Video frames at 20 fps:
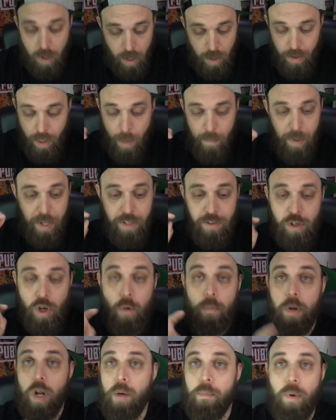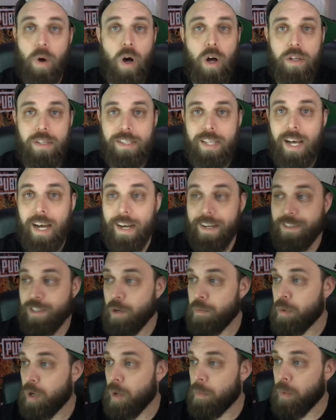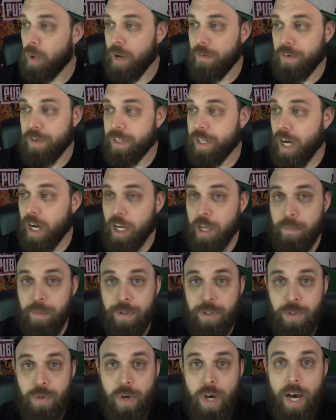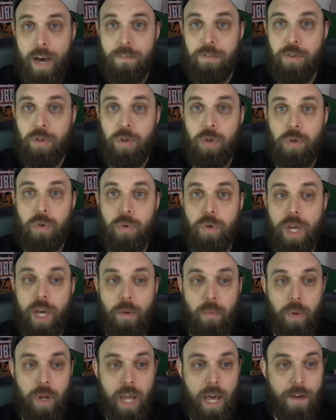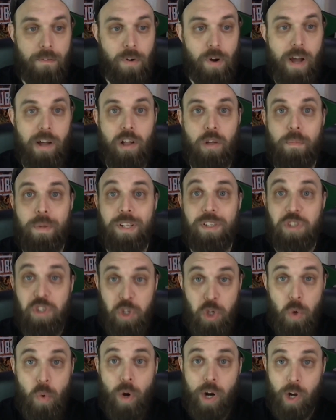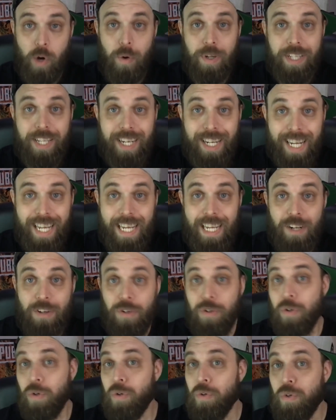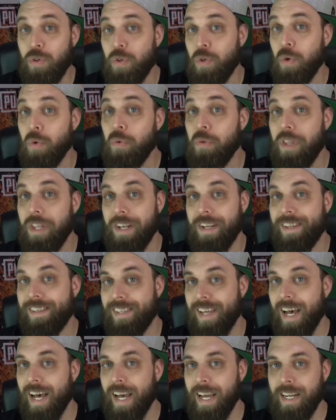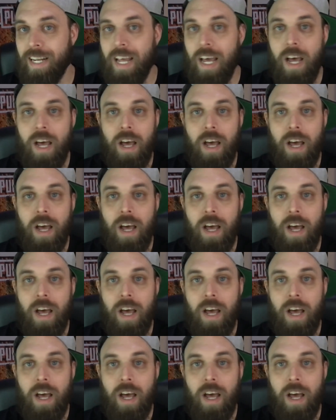That means open up all sides, open up whatever documents you have to, get whatever elements you are going to need to do the design.